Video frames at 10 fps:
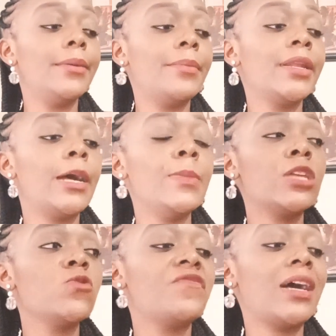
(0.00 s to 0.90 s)
you're
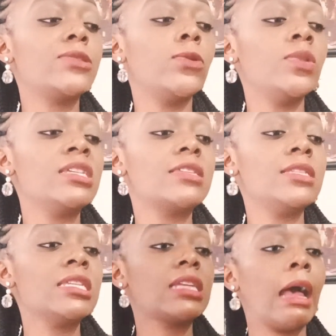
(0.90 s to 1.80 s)
too fat. Oh,
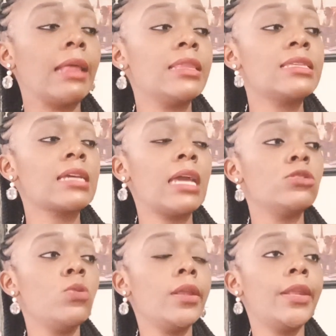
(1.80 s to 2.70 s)
this guy
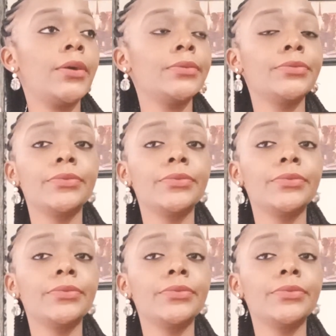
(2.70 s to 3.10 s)
is going down.